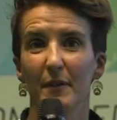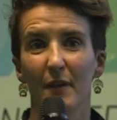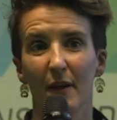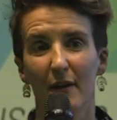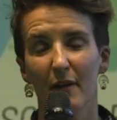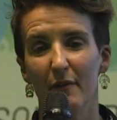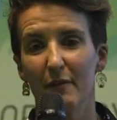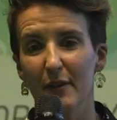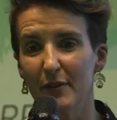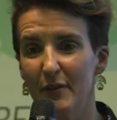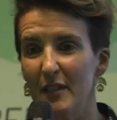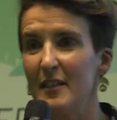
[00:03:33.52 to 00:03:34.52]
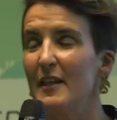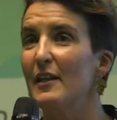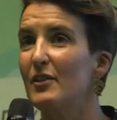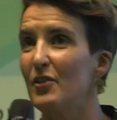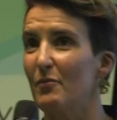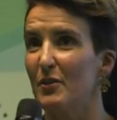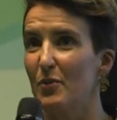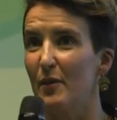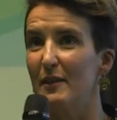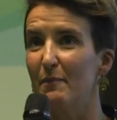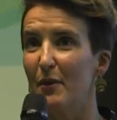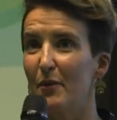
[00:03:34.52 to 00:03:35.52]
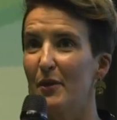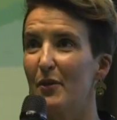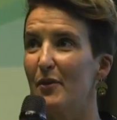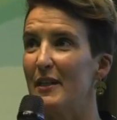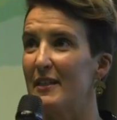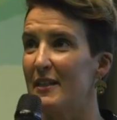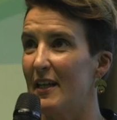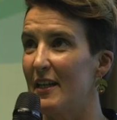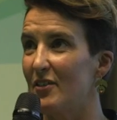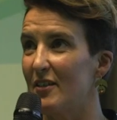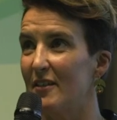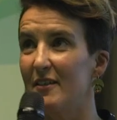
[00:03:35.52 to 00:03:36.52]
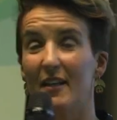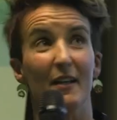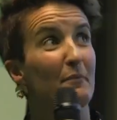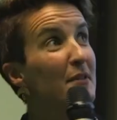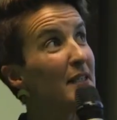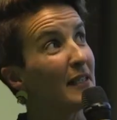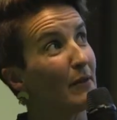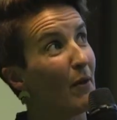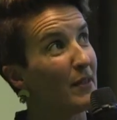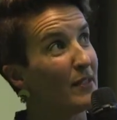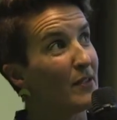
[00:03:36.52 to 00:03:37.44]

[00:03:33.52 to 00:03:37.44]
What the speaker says: but a real distinction between the blue and the green stages today. In particular, we